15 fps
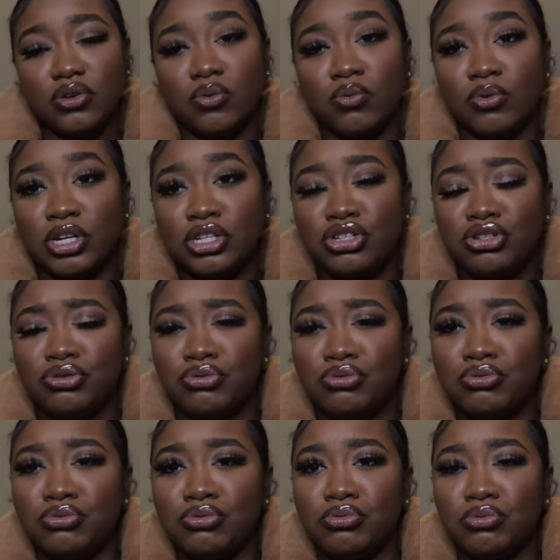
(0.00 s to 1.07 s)
once
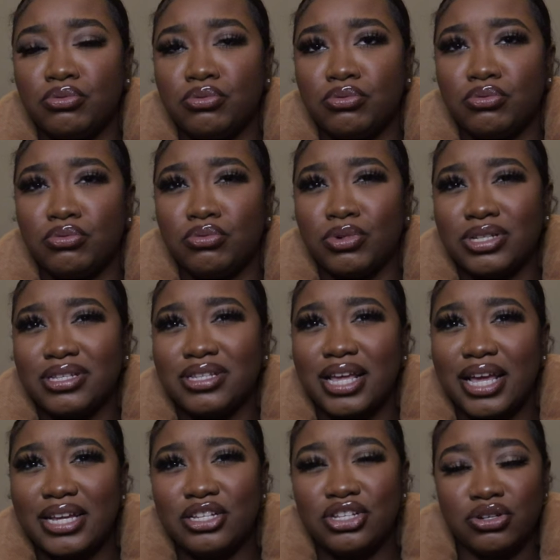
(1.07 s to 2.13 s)
you once
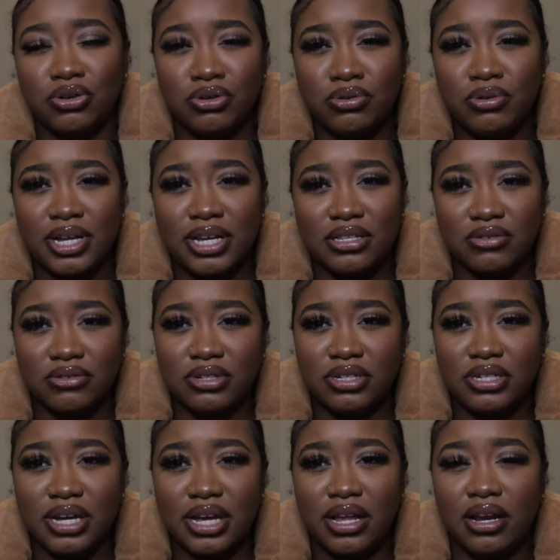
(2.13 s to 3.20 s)
they show you that
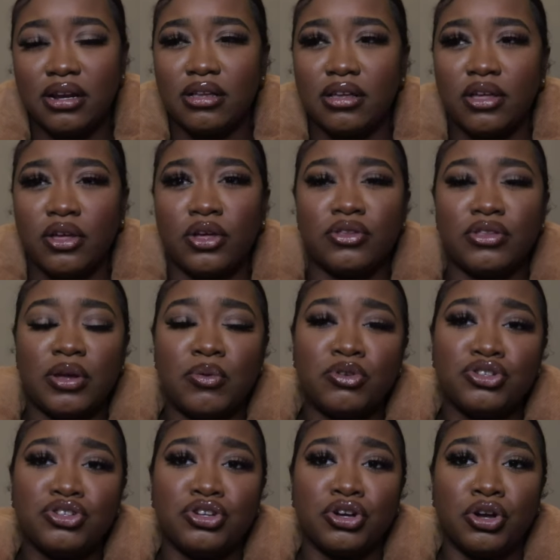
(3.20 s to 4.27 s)
screenshot they
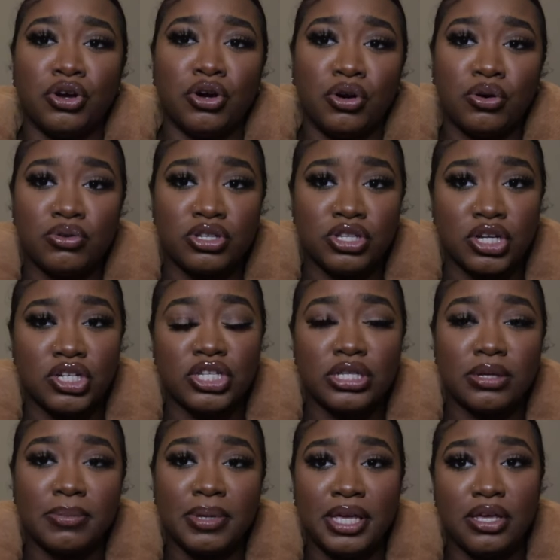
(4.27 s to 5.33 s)
want you to go search
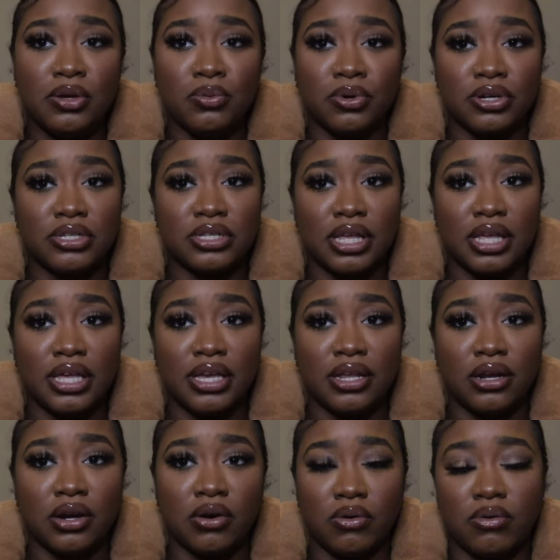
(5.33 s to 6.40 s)
them keywords
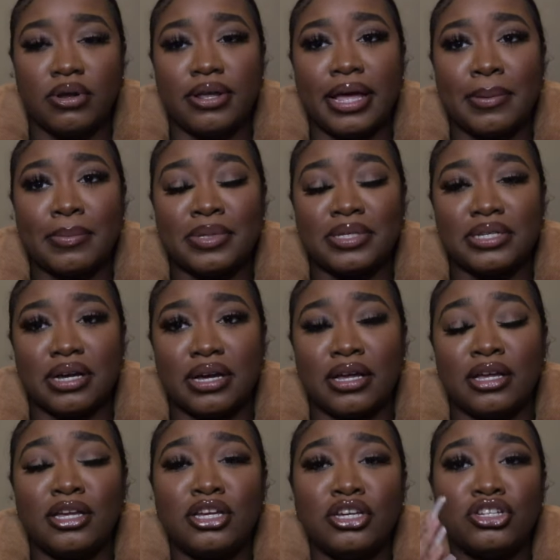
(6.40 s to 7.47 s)
in on amazon
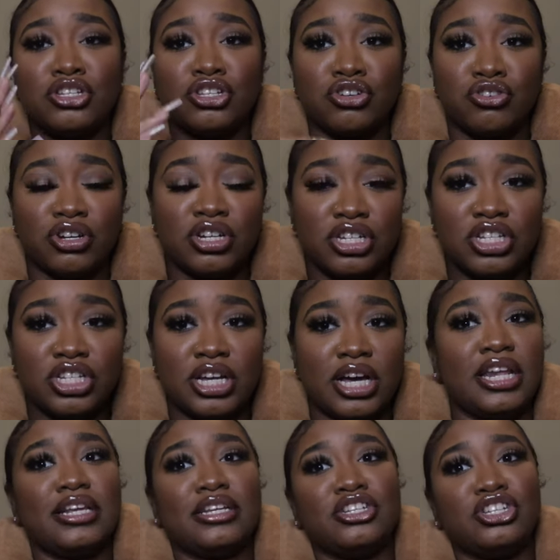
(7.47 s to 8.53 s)

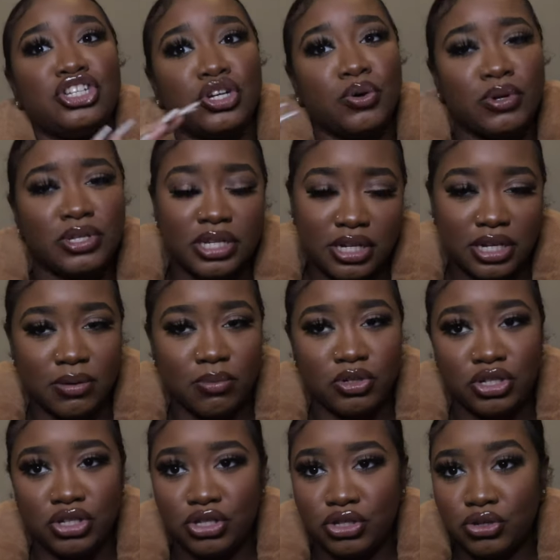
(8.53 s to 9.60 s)
screenshot it and show it to them
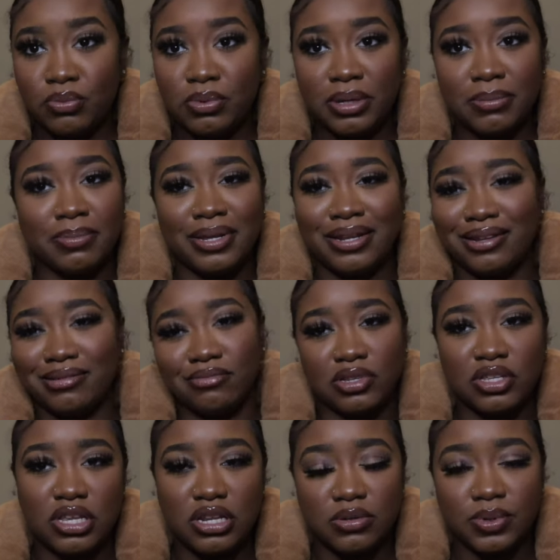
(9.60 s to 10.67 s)
which is stupid but it
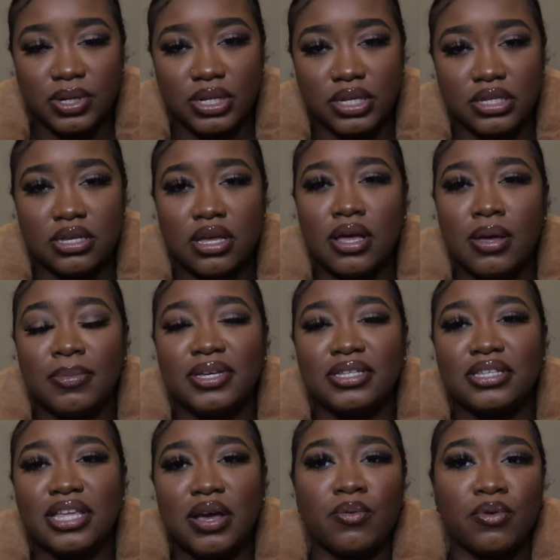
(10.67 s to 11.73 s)
is what it is
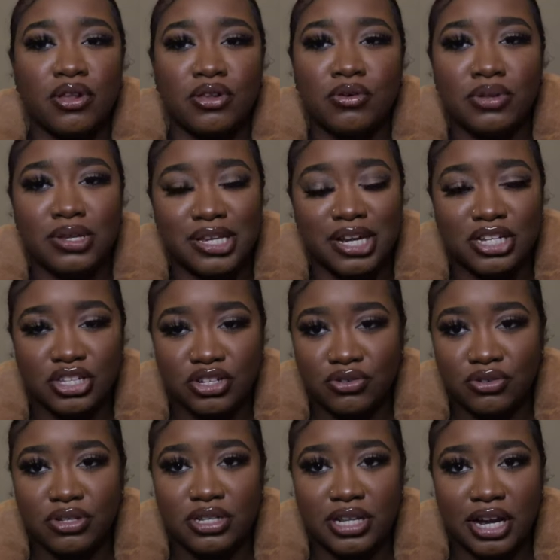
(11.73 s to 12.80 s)
because they want to know that their
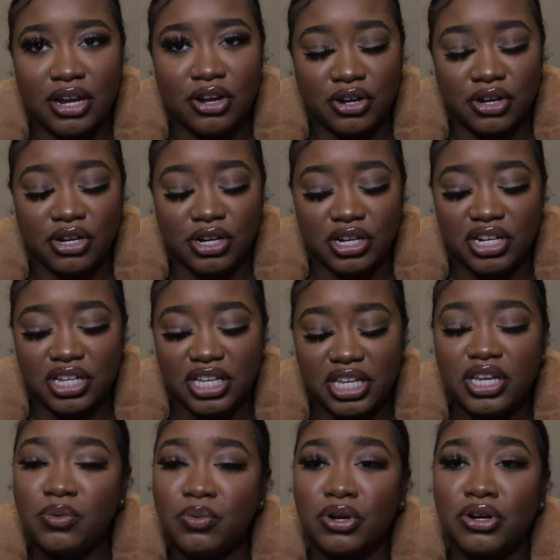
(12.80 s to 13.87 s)
screen their uh
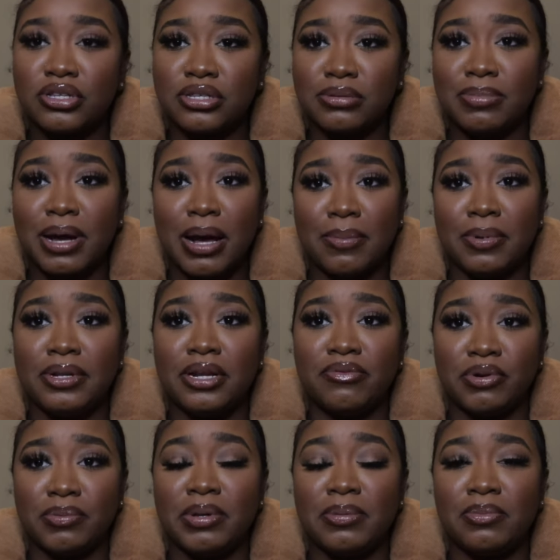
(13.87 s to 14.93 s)
keywords is popping up
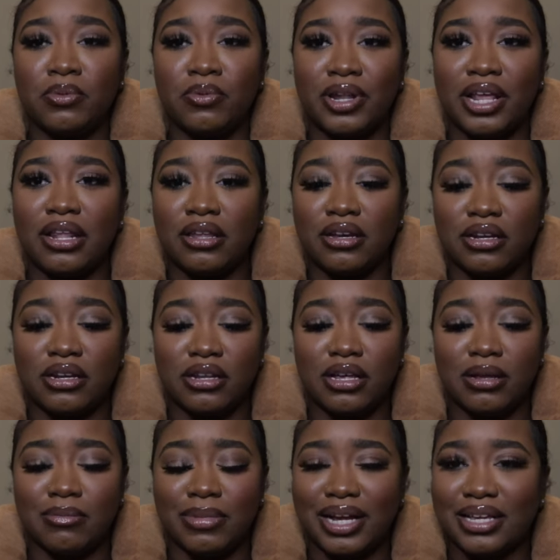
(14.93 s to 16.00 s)
for people when they looking it
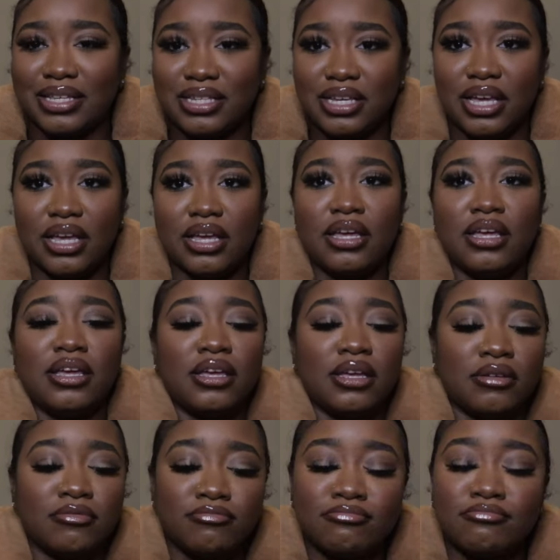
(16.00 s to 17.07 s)
up like i said
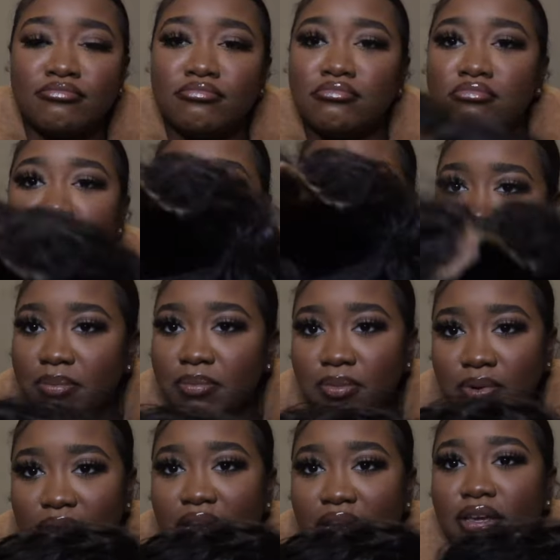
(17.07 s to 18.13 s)
deep
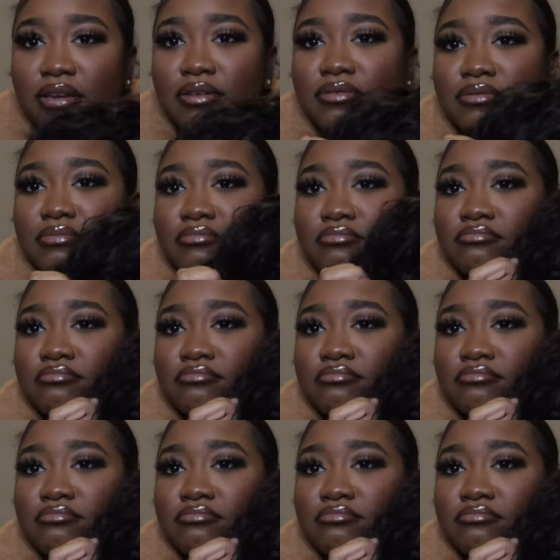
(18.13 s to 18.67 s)
wave